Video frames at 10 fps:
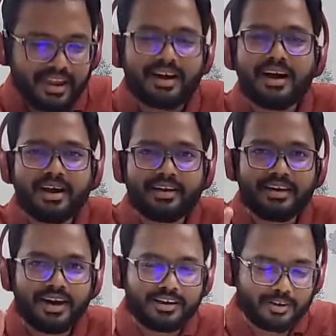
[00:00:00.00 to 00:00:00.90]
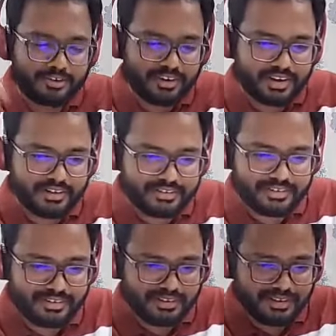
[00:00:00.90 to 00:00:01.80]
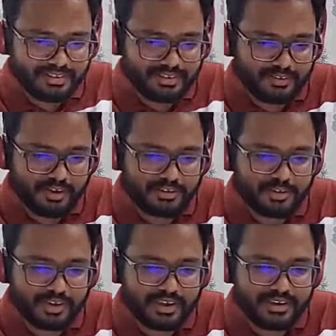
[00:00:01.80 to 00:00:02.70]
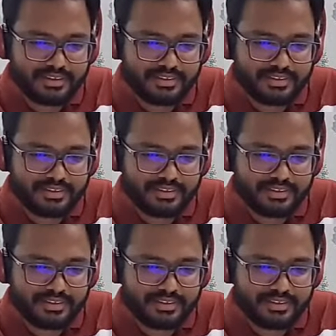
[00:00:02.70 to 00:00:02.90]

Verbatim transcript: yeah hi hi rishikesh vasuki